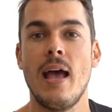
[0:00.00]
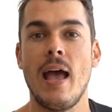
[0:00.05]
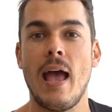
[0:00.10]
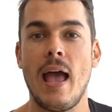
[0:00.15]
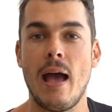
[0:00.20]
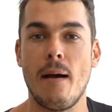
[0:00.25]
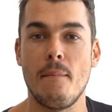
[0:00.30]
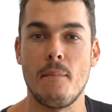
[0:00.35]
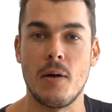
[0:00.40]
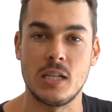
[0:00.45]

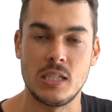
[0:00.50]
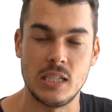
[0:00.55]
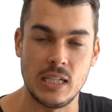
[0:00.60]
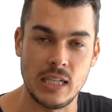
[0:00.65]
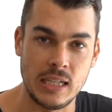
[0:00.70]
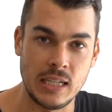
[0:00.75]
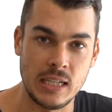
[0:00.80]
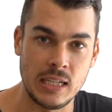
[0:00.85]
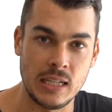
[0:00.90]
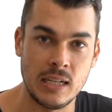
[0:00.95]
how much
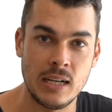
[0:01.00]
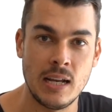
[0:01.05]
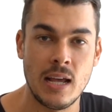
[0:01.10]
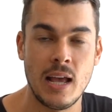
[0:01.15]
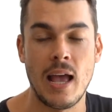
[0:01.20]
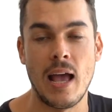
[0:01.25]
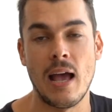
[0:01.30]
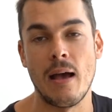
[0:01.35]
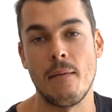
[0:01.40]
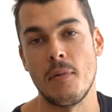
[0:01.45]
in,
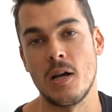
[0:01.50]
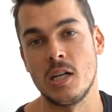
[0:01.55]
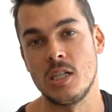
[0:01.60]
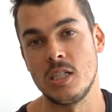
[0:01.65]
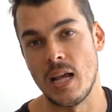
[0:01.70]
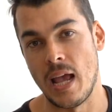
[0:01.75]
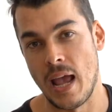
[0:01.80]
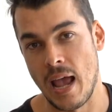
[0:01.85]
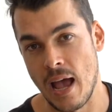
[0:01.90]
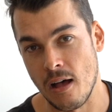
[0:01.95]
how much
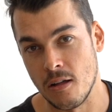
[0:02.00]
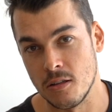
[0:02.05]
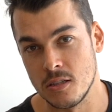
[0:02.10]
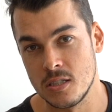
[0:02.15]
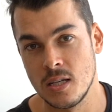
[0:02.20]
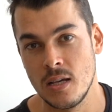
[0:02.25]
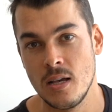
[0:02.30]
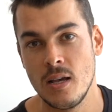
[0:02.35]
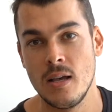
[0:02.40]
out,